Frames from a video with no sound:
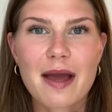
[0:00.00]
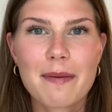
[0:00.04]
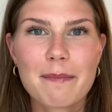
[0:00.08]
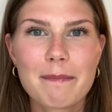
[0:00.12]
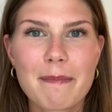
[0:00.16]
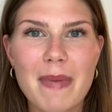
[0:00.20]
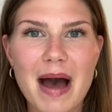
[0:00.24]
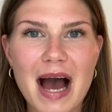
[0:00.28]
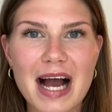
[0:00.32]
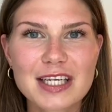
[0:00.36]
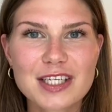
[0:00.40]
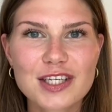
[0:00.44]

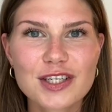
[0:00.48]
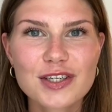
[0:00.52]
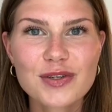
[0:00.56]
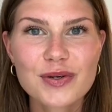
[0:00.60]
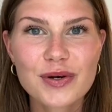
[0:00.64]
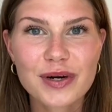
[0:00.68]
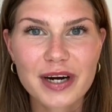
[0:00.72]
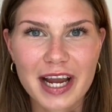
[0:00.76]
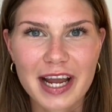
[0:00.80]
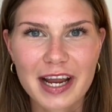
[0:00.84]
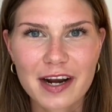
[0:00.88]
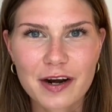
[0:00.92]
Imagine
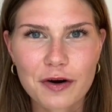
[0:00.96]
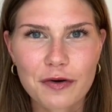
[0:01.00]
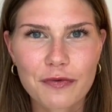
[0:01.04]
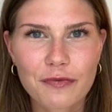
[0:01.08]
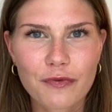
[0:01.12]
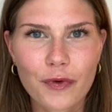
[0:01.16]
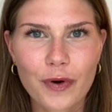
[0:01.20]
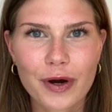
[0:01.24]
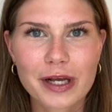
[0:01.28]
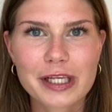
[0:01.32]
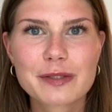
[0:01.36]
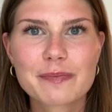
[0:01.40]
your inner
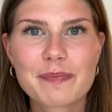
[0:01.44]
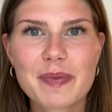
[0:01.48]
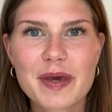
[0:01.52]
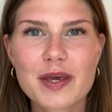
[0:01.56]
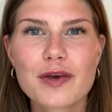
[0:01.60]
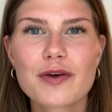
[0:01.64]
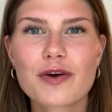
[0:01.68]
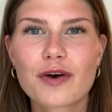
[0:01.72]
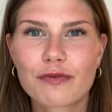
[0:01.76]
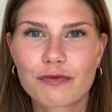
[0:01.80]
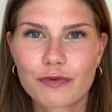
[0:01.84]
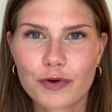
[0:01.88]
voice being
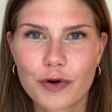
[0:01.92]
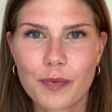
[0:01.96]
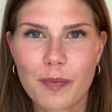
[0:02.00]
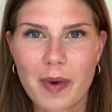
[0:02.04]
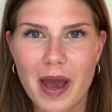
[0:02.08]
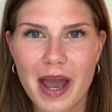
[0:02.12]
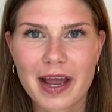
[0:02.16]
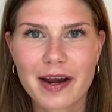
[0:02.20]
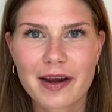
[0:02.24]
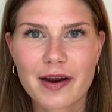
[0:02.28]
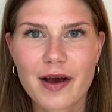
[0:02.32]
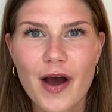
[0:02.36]
your
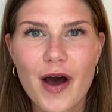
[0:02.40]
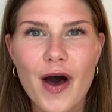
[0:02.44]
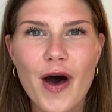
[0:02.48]
roommate